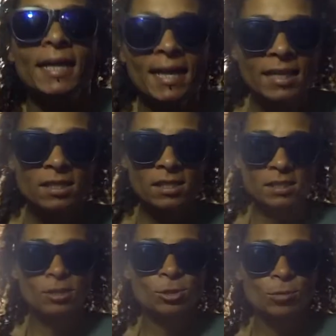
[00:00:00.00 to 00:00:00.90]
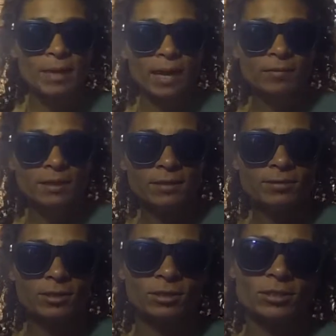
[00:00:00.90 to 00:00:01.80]
Is scuba diving
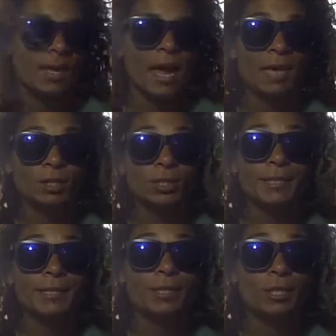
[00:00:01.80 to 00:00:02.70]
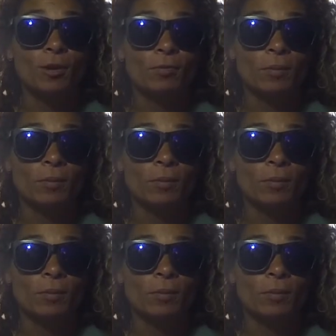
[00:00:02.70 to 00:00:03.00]
difficult? Actually, no.